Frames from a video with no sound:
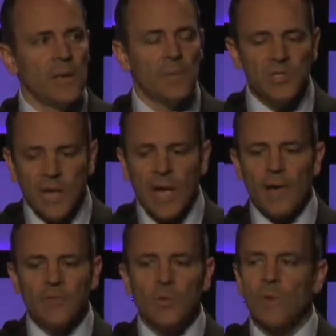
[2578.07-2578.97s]
but you have
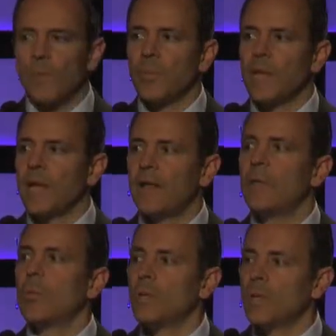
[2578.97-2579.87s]
sort of a plan
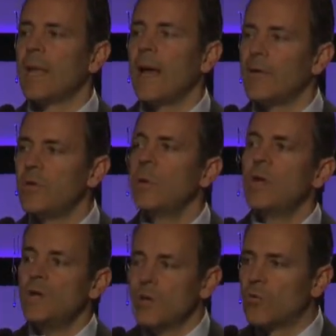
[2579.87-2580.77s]
that will allow you
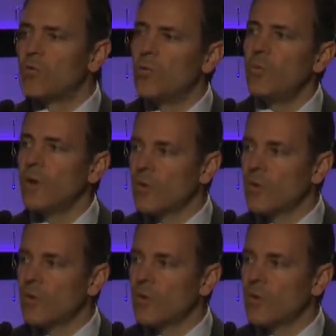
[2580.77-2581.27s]
to groom and